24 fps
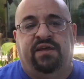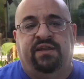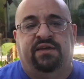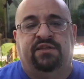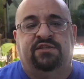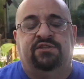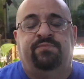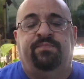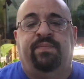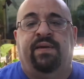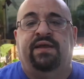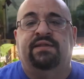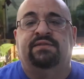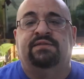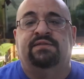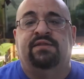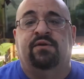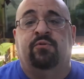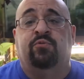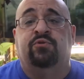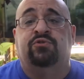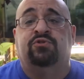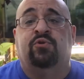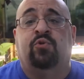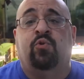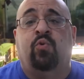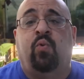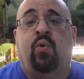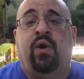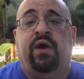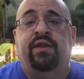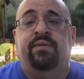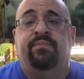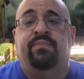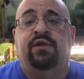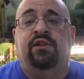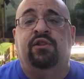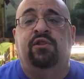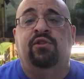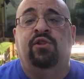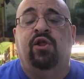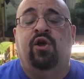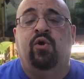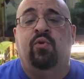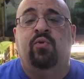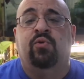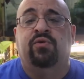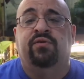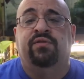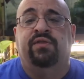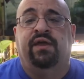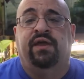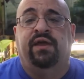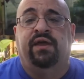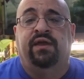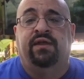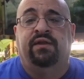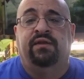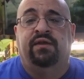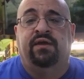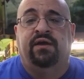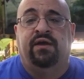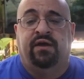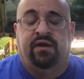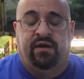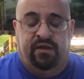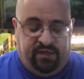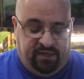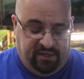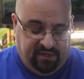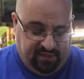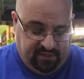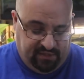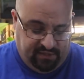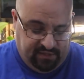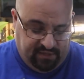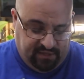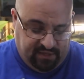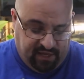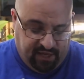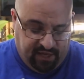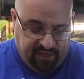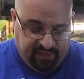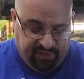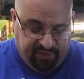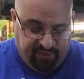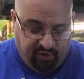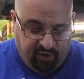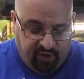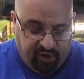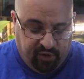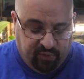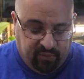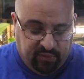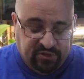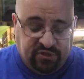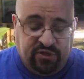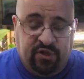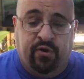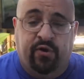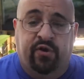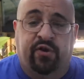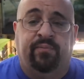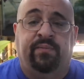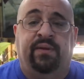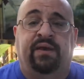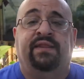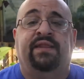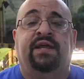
an expense that was quite a bit lower than uh, I thought it was going to be.